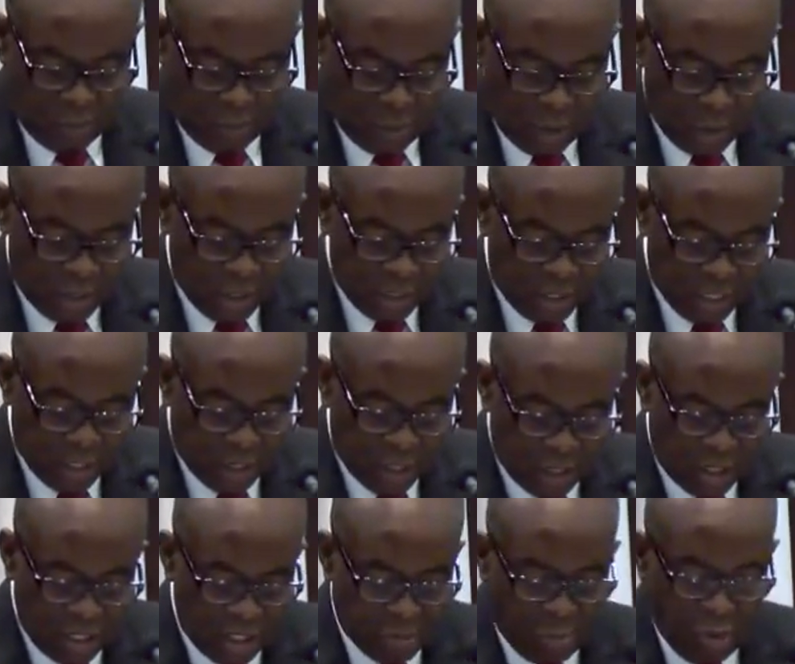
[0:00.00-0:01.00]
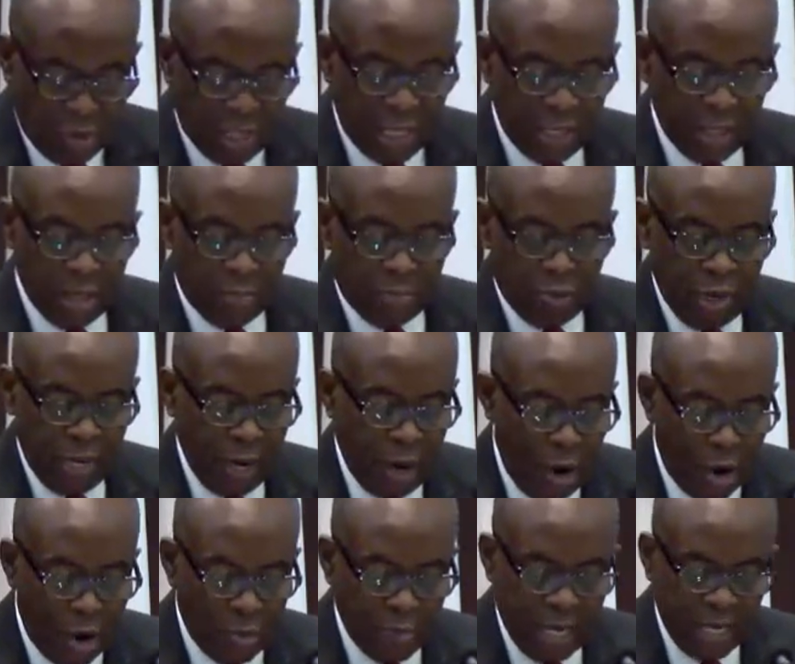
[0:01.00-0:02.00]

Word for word: See, Jesus is bringing the point home.